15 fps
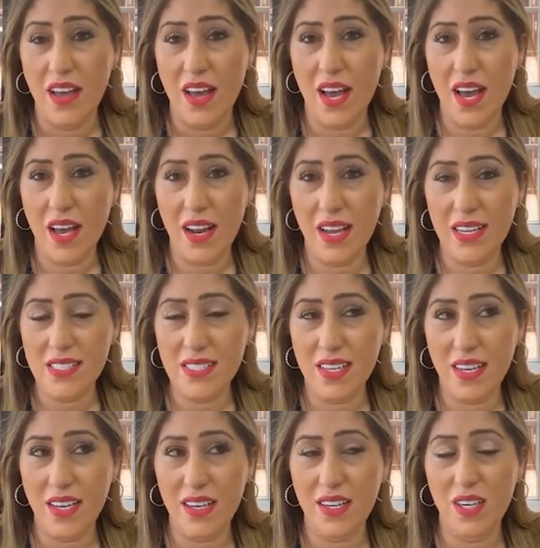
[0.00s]
And I
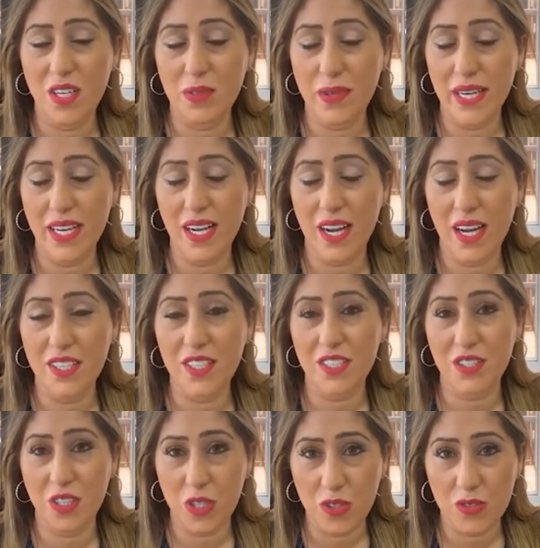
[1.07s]
said, oh my God,
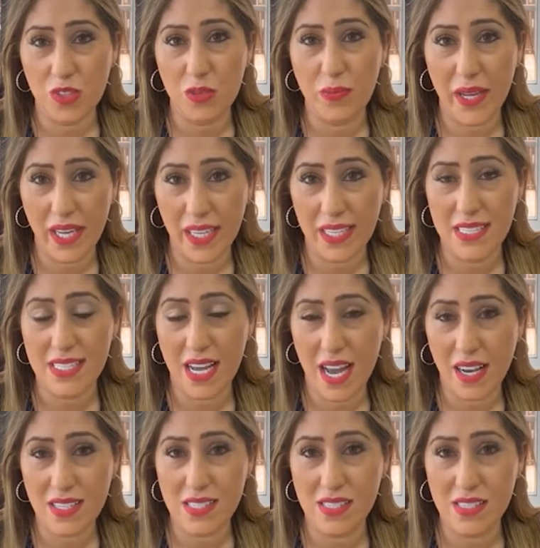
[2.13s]
you're overpaying in
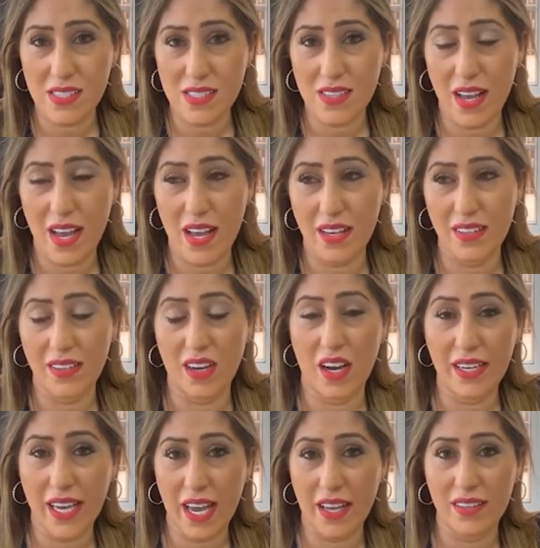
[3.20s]
taxes. And
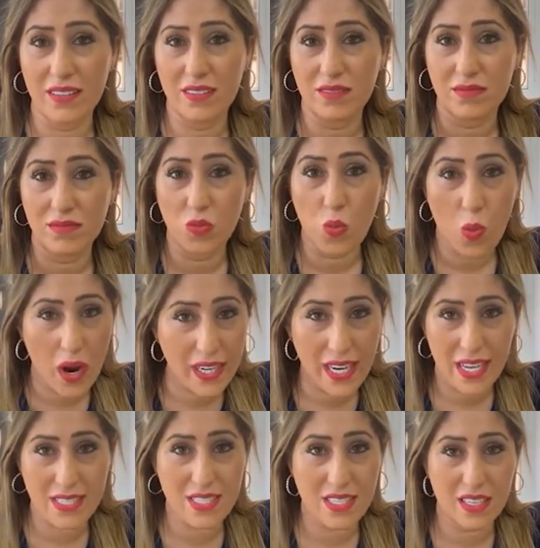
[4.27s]
again, one
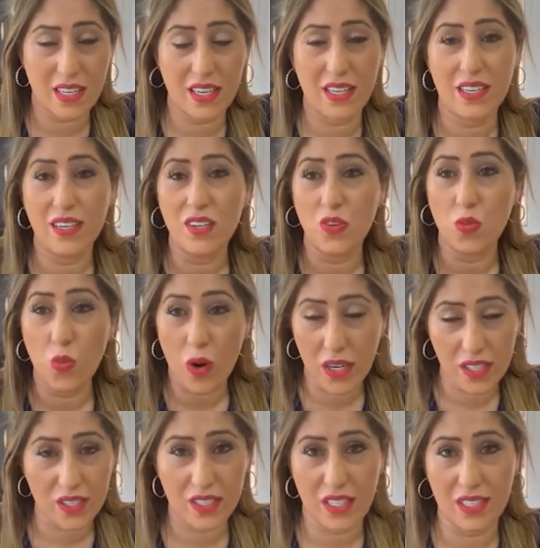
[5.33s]
entity,
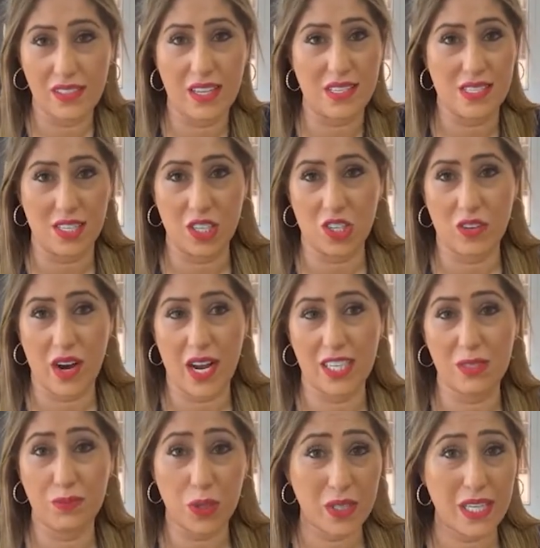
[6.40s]
one thing that's
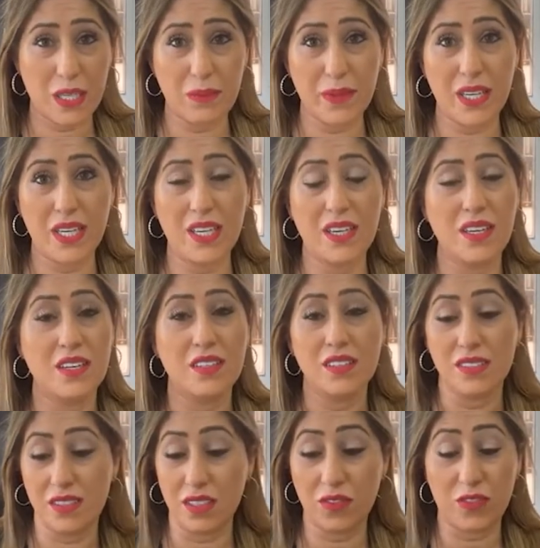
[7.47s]
incorrect. Bookkeeping,
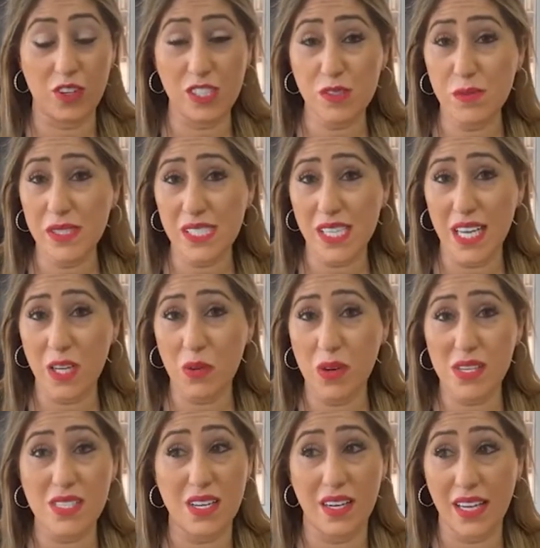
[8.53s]
the first mistake
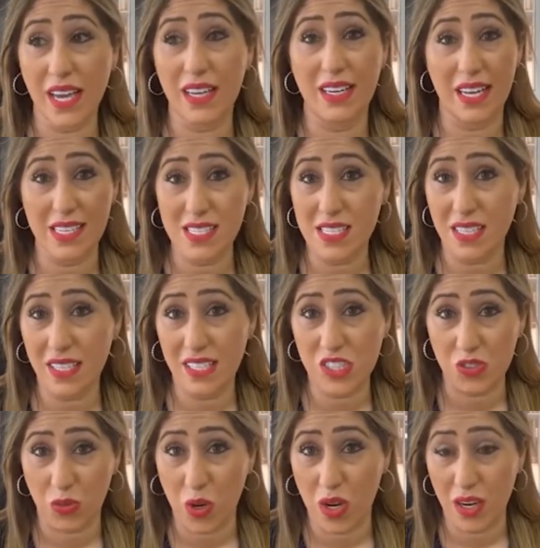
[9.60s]
was, again, entity is
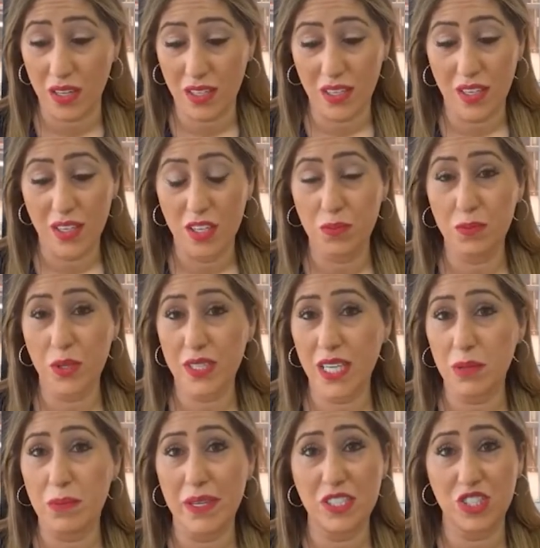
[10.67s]
wrong.
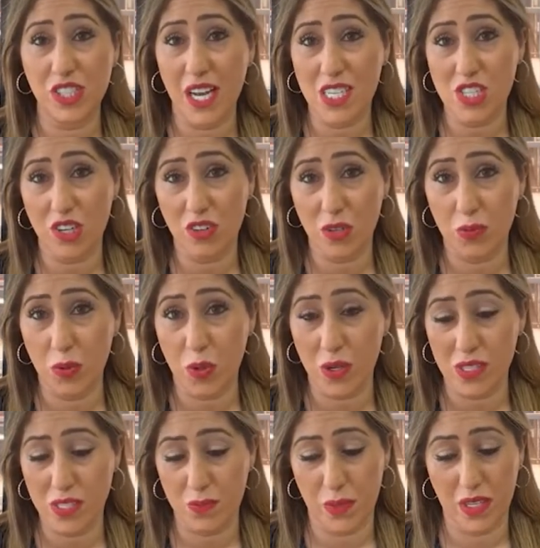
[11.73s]
Bookkeeping, she gets her
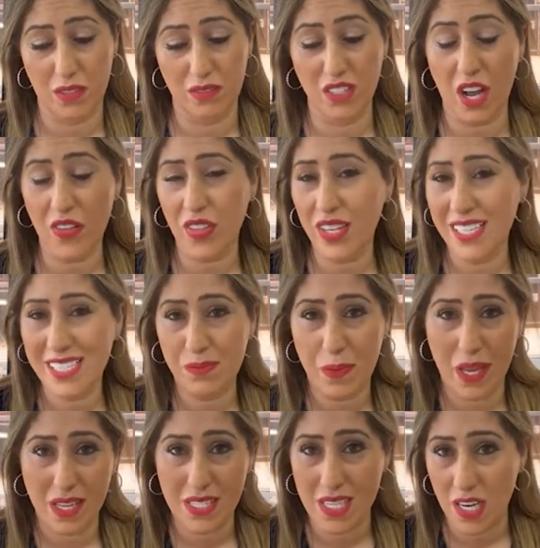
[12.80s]
reports, but nothing is
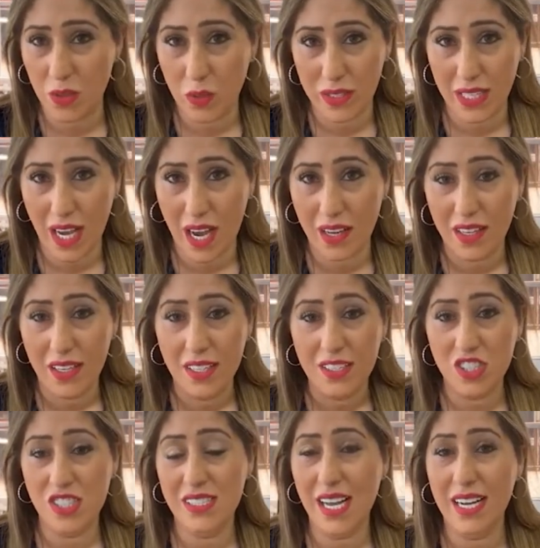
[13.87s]
being done with that.
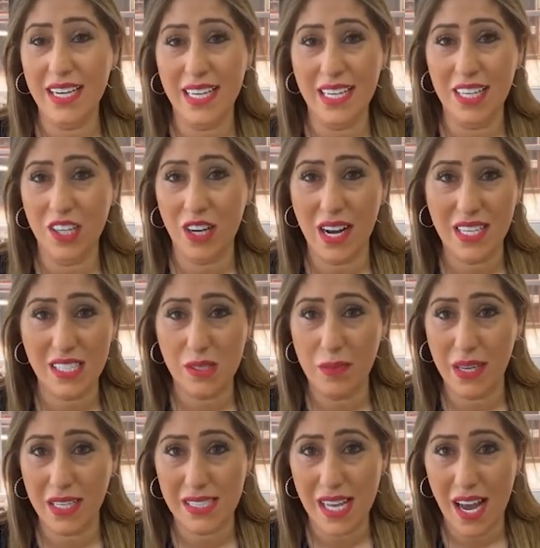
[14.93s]
She's not getting her
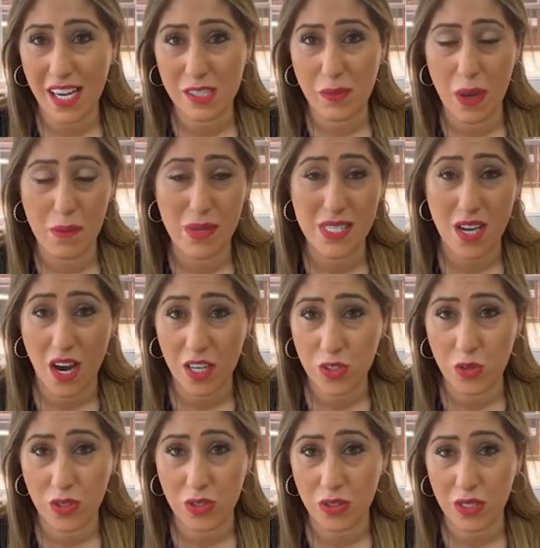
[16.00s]
estimated tax payments on a
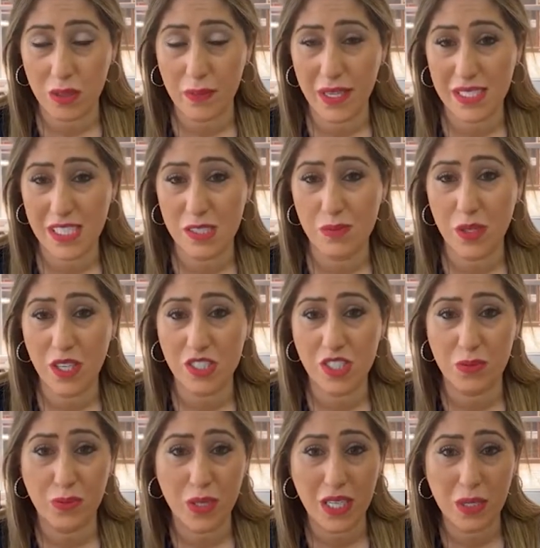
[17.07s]
quarterly basis because her
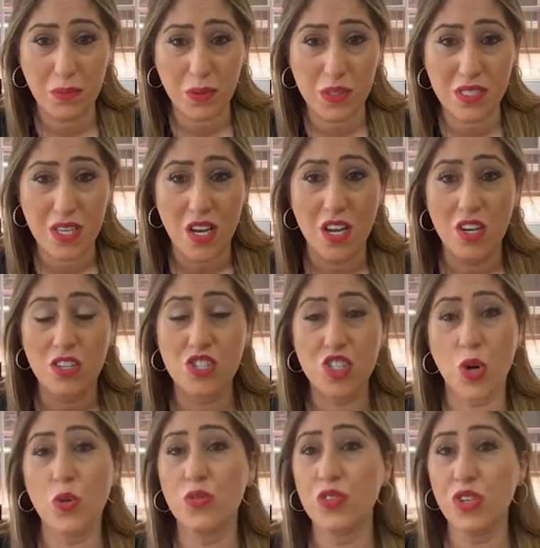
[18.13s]
bookkeepers
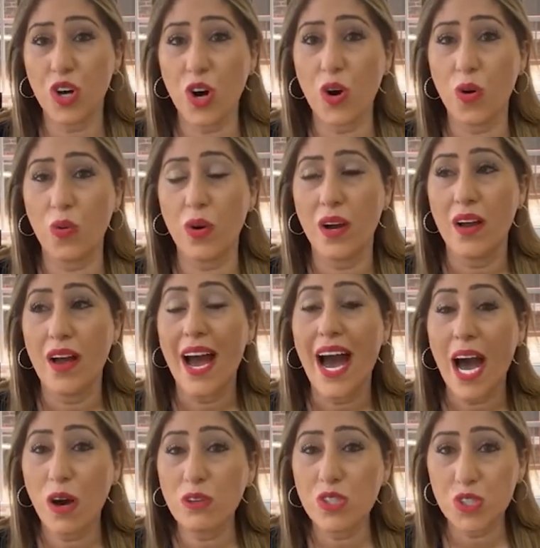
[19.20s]
don't know
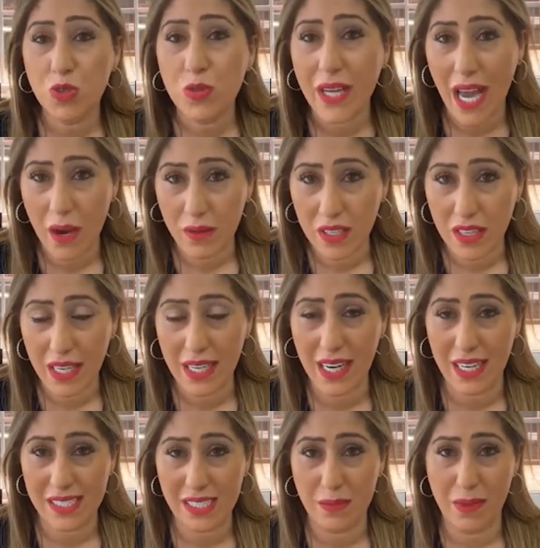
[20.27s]
how to calculate
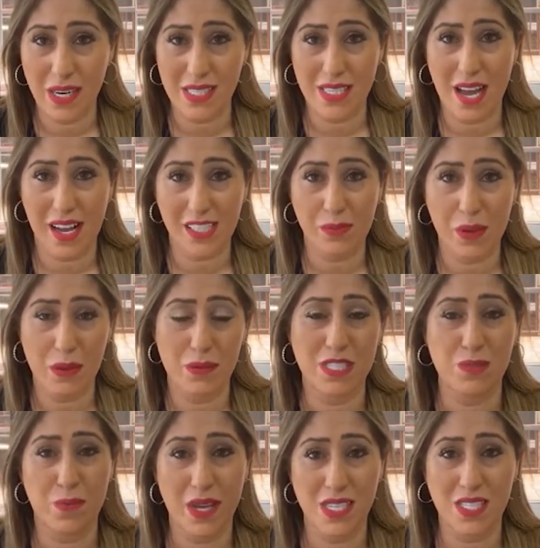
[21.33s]
estimated tax payments
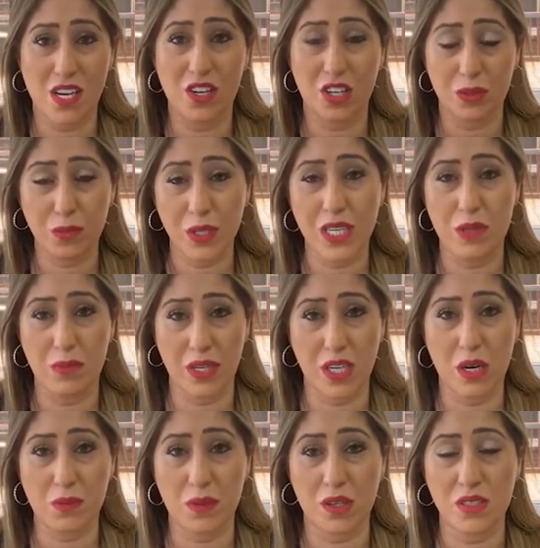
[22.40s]
based on her bookkeeping
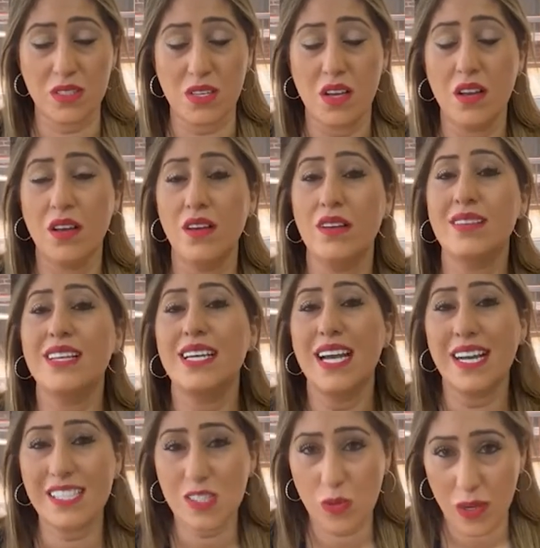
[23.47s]
numbers. The
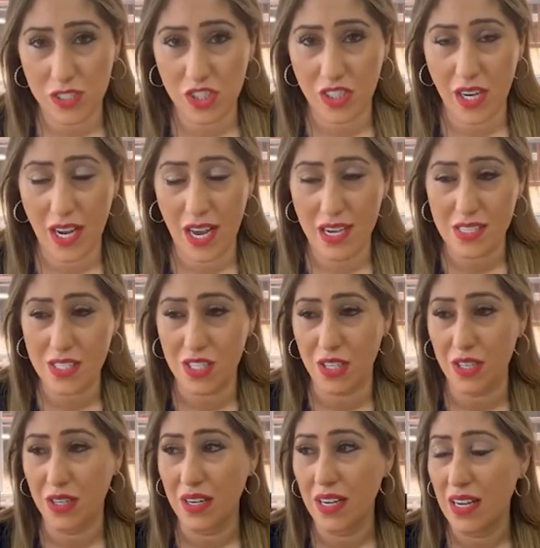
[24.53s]
next question I asked
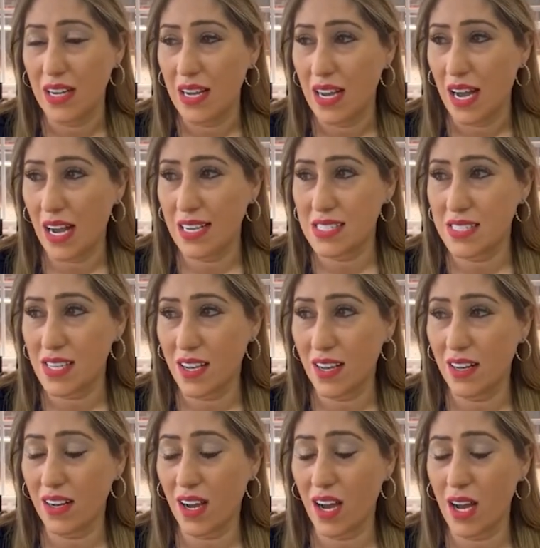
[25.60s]
her, I
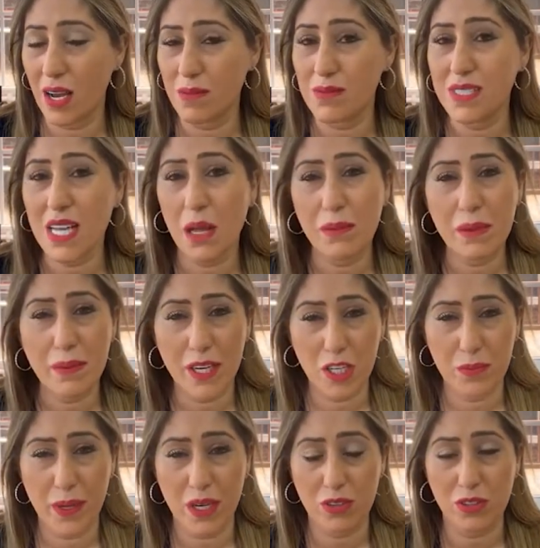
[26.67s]
said, tell me about your
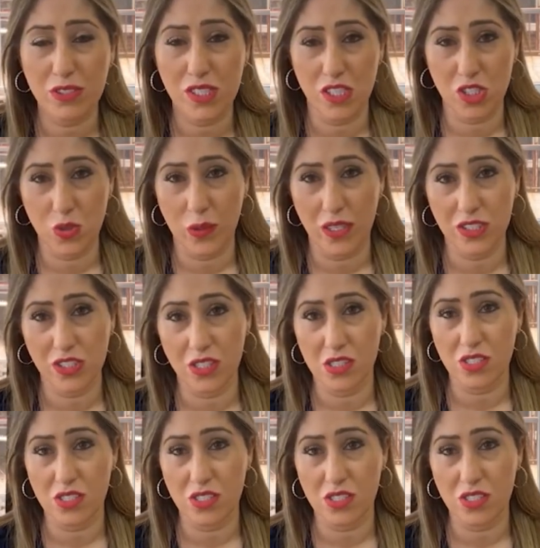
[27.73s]
payroll situation.